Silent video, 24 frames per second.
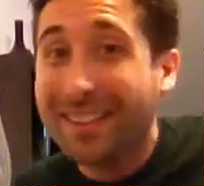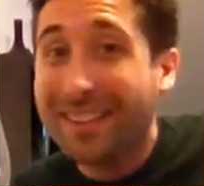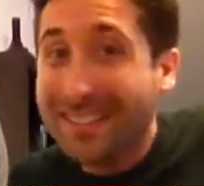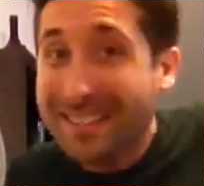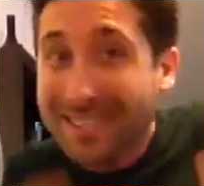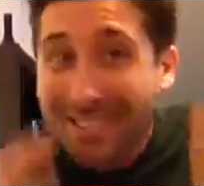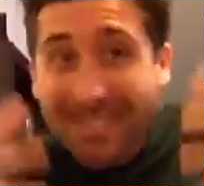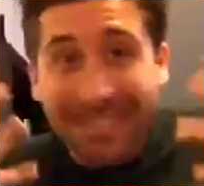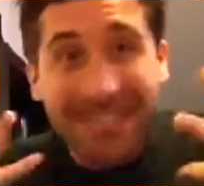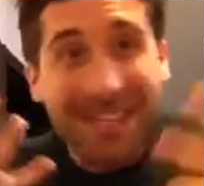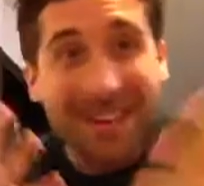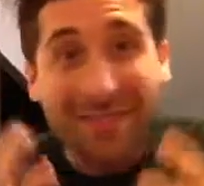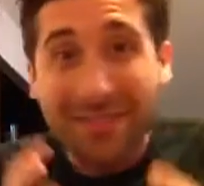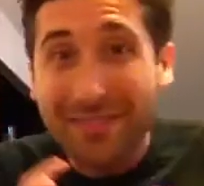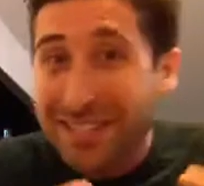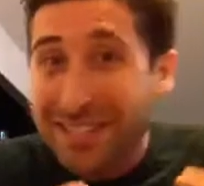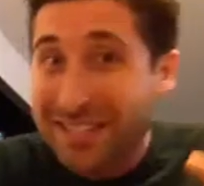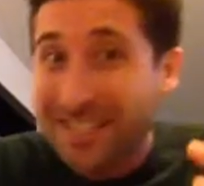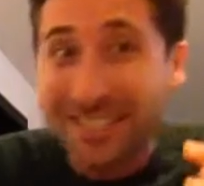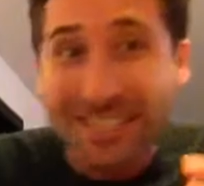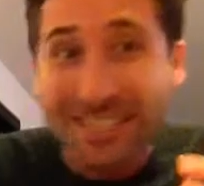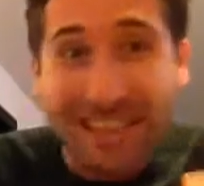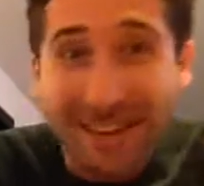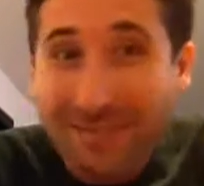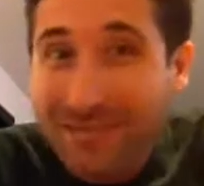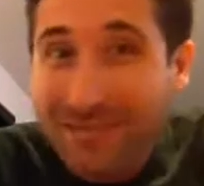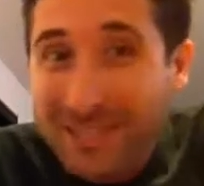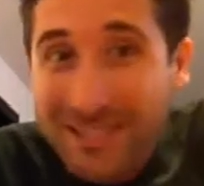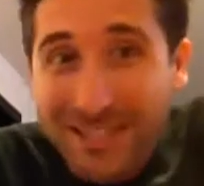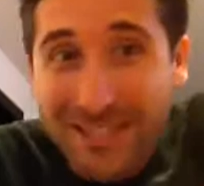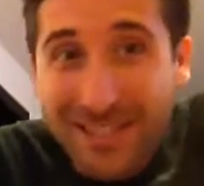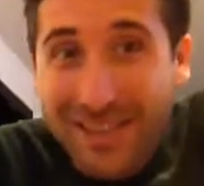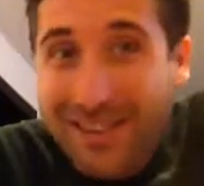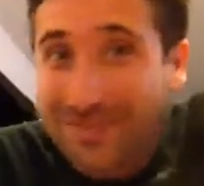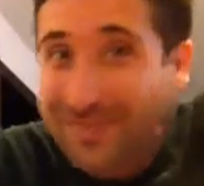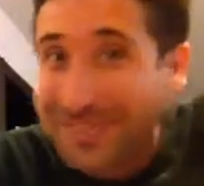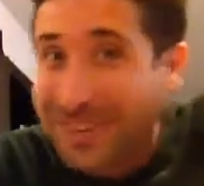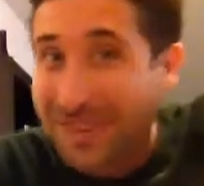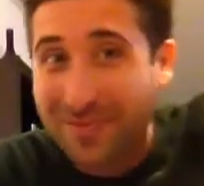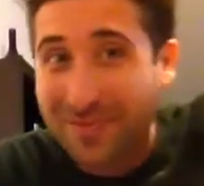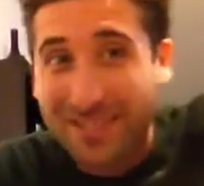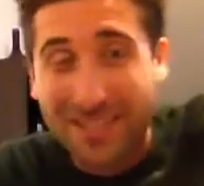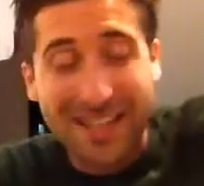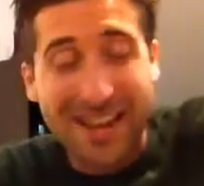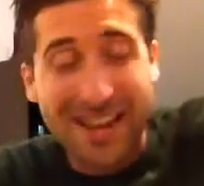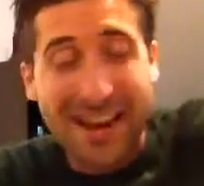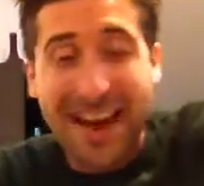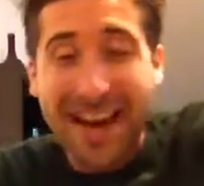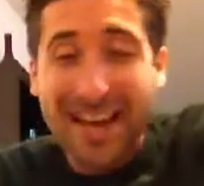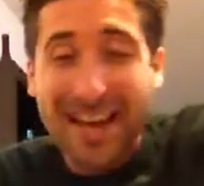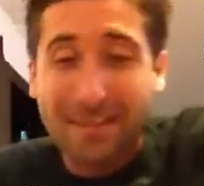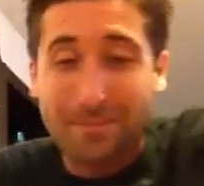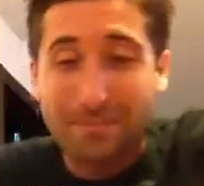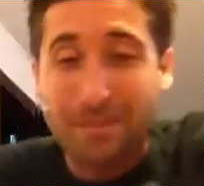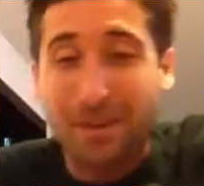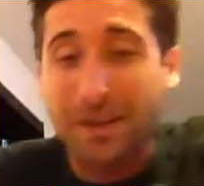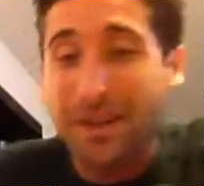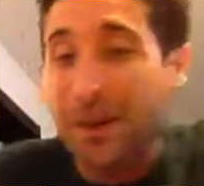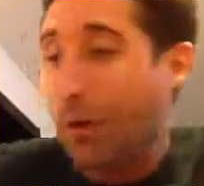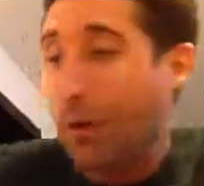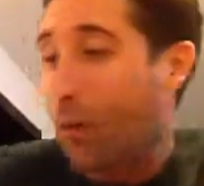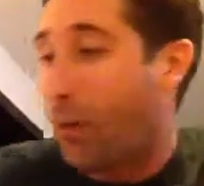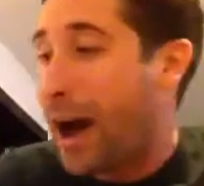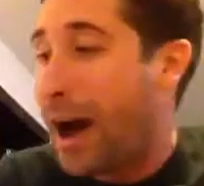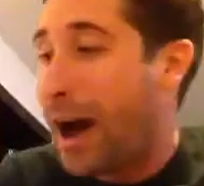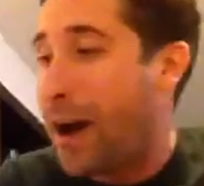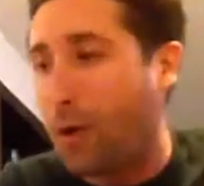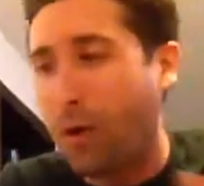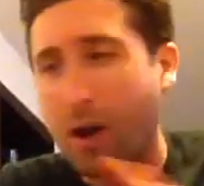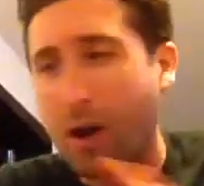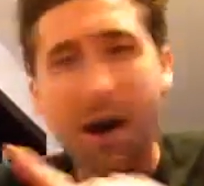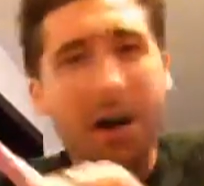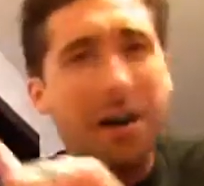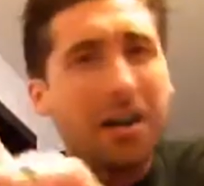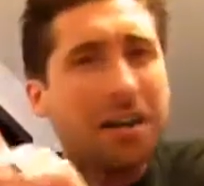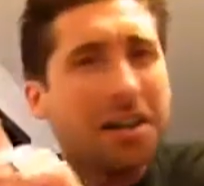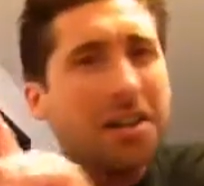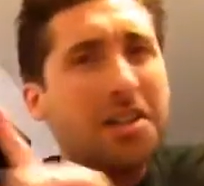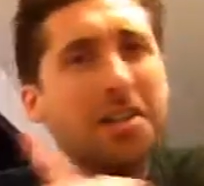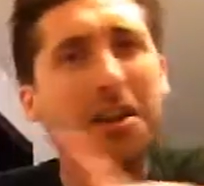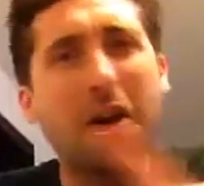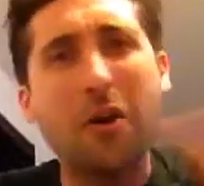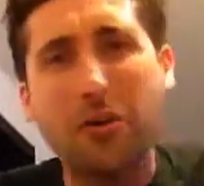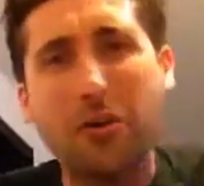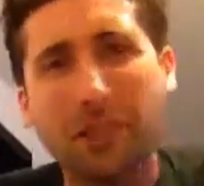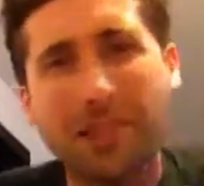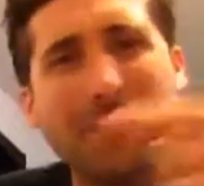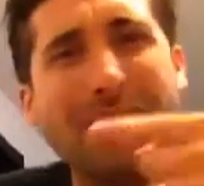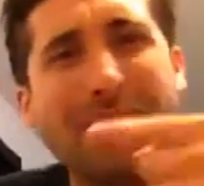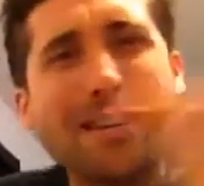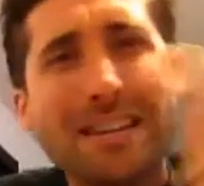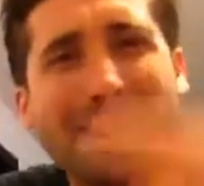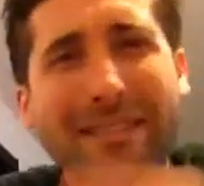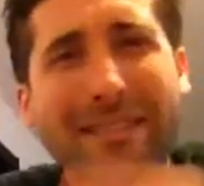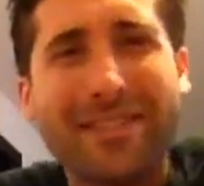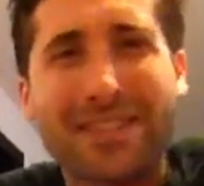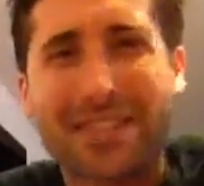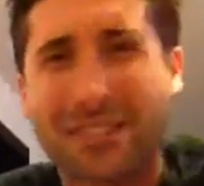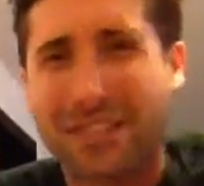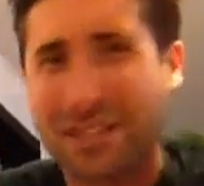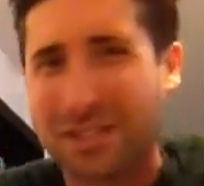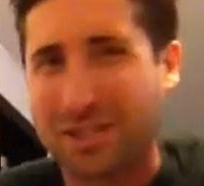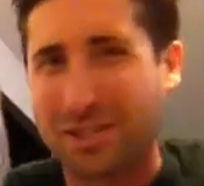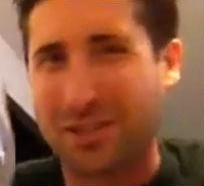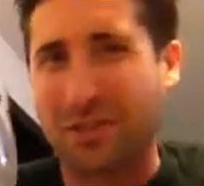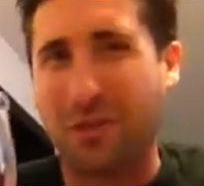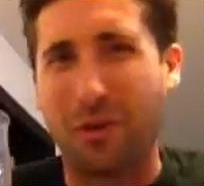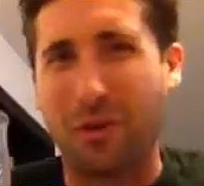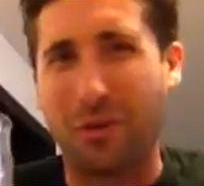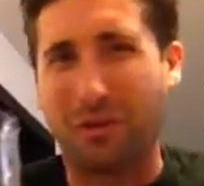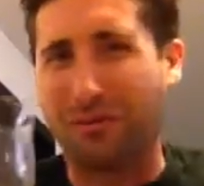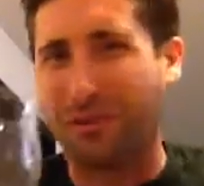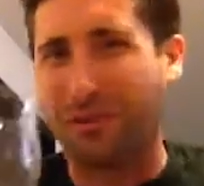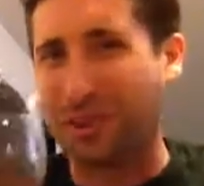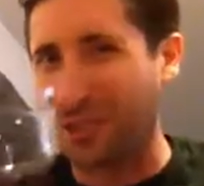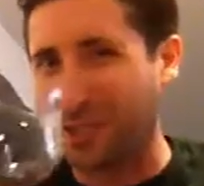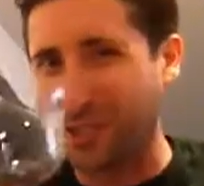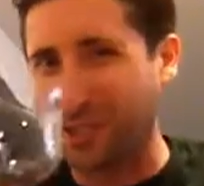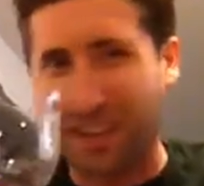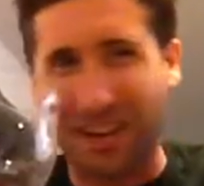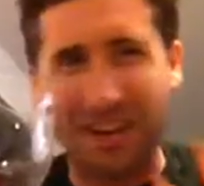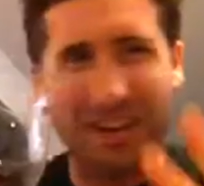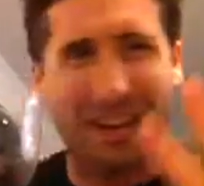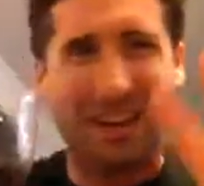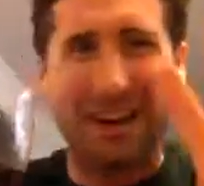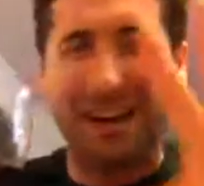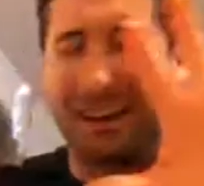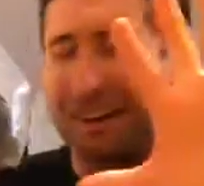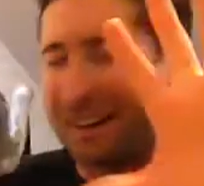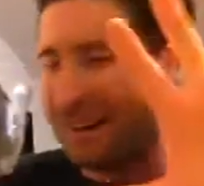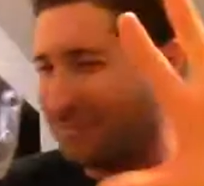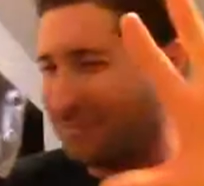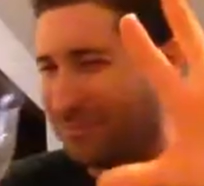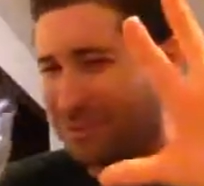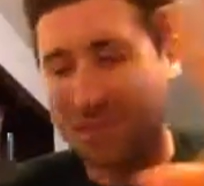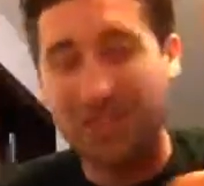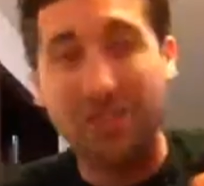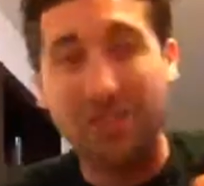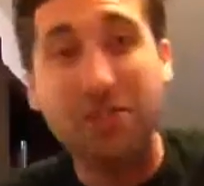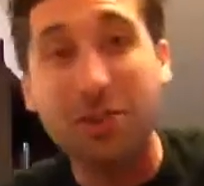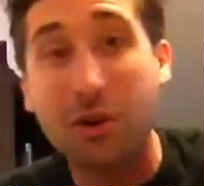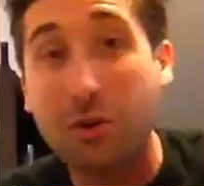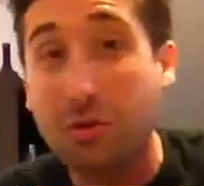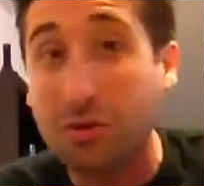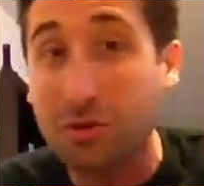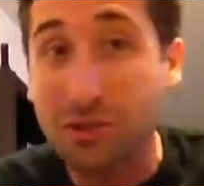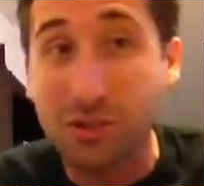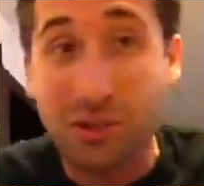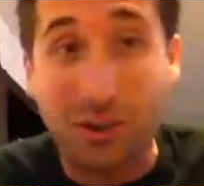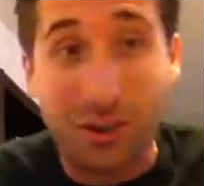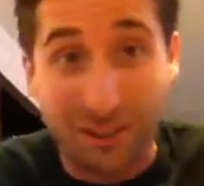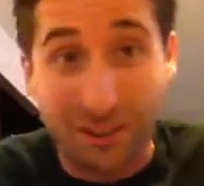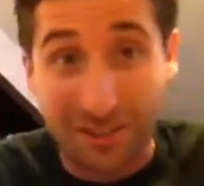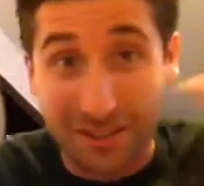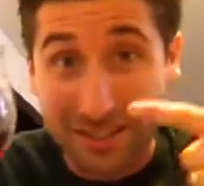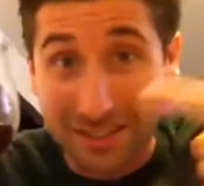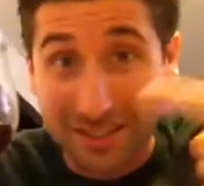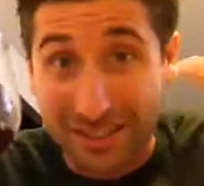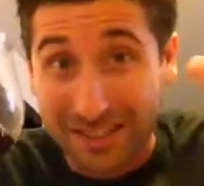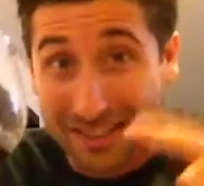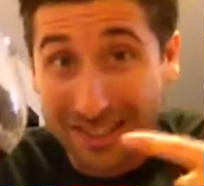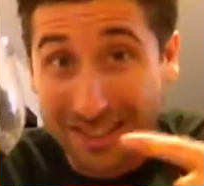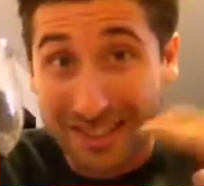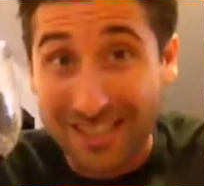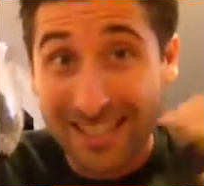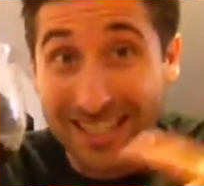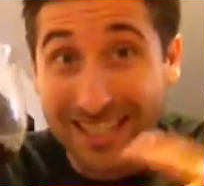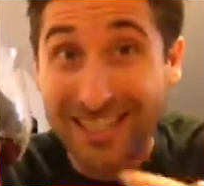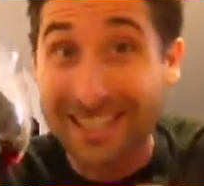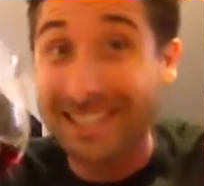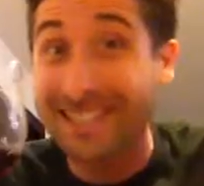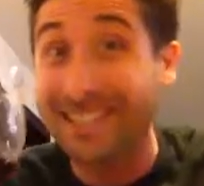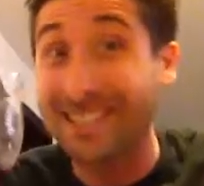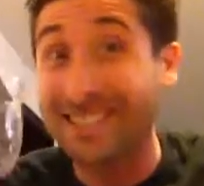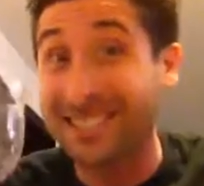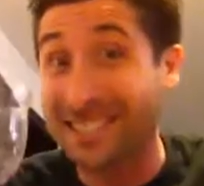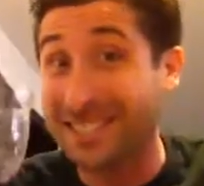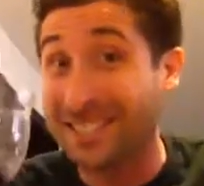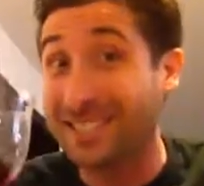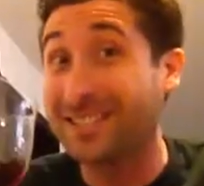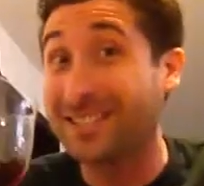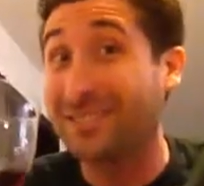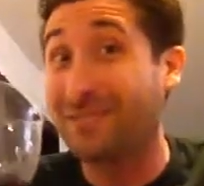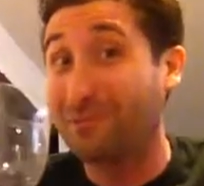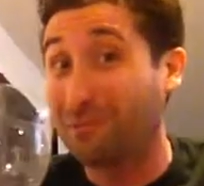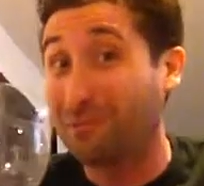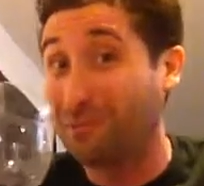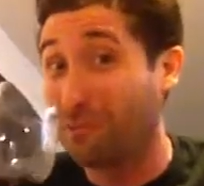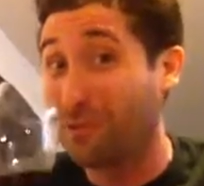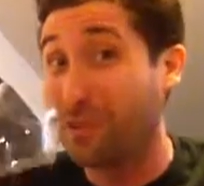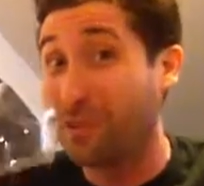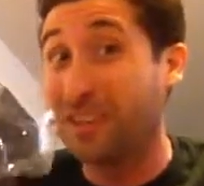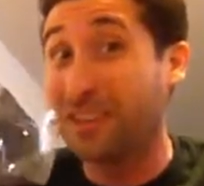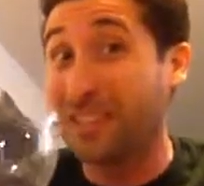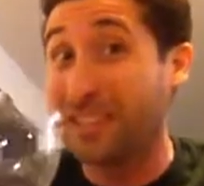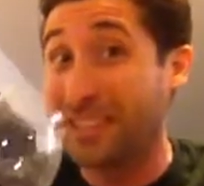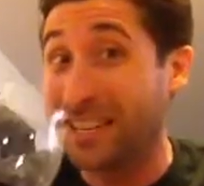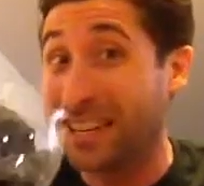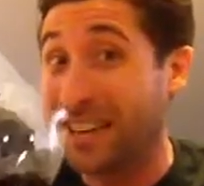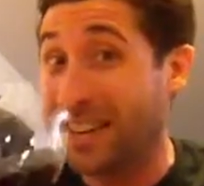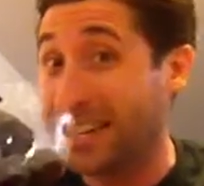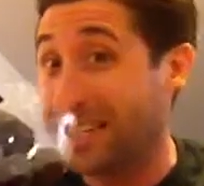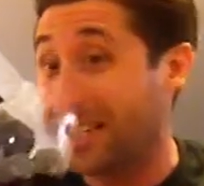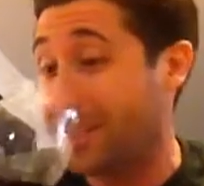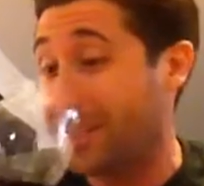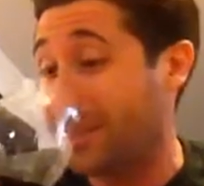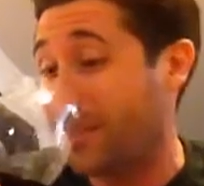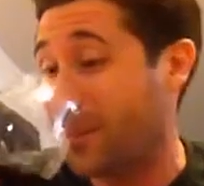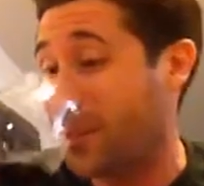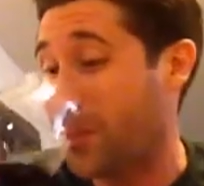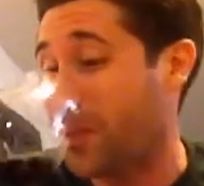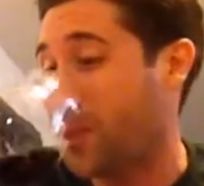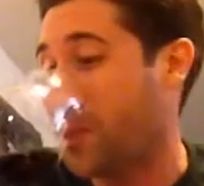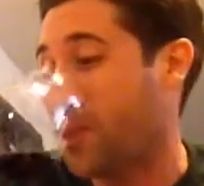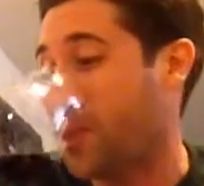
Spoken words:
Let's see if the sandwich lives up to the hype. Wow, you know, let me give this a score first. I'm so sorry. This is really nice.